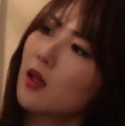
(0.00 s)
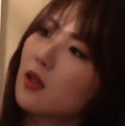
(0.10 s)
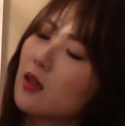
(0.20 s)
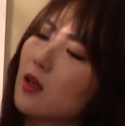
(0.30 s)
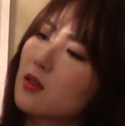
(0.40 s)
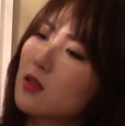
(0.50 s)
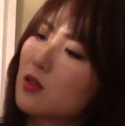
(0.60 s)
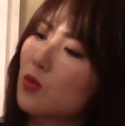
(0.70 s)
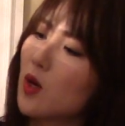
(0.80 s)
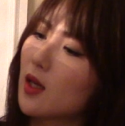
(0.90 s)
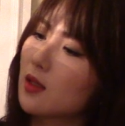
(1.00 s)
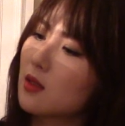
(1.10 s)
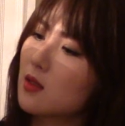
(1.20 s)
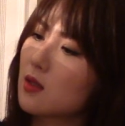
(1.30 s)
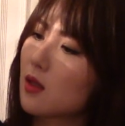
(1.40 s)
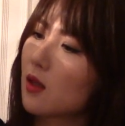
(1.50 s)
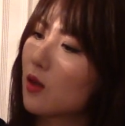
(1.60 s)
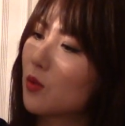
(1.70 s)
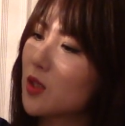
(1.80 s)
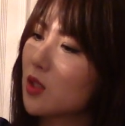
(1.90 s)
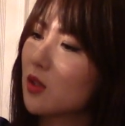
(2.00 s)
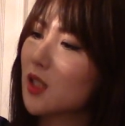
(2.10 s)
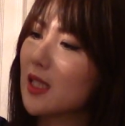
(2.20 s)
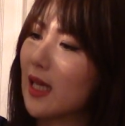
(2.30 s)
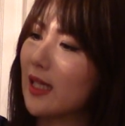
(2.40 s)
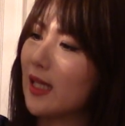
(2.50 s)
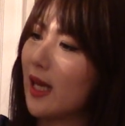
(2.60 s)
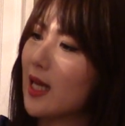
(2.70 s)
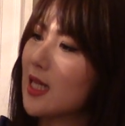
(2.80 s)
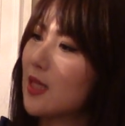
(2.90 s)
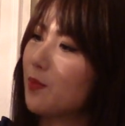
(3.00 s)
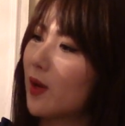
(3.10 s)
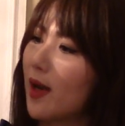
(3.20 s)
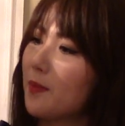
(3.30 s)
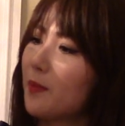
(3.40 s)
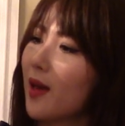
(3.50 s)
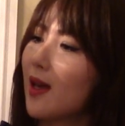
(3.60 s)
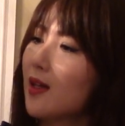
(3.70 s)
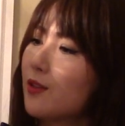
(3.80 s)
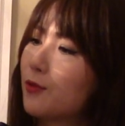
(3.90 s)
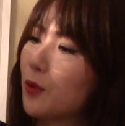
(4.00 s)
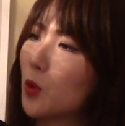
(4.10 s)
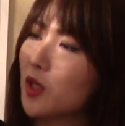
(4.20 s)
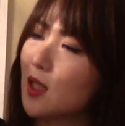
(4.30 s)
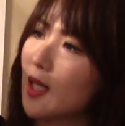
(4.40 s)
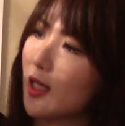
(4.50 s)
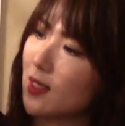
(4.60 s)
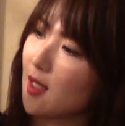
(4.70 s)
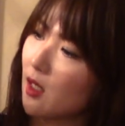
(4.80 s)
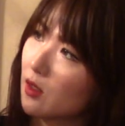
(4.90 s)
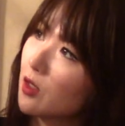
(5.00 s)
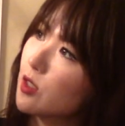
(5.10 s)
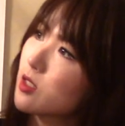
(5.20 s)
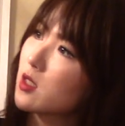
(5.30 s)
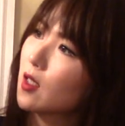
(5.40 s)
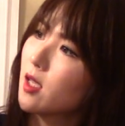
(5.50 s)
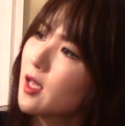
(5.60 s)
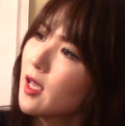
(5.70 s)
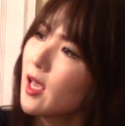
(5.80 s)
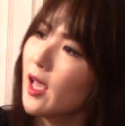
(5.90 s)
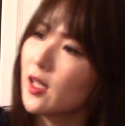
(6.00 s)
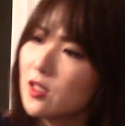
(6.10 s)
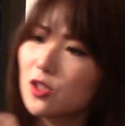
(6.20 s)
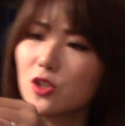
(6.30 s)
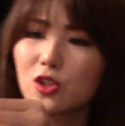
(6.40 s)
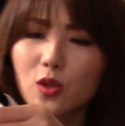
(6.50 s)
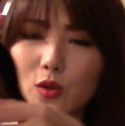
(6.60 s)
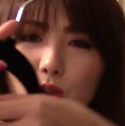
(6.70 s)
this was originally $98, but I paid $49. And it's just so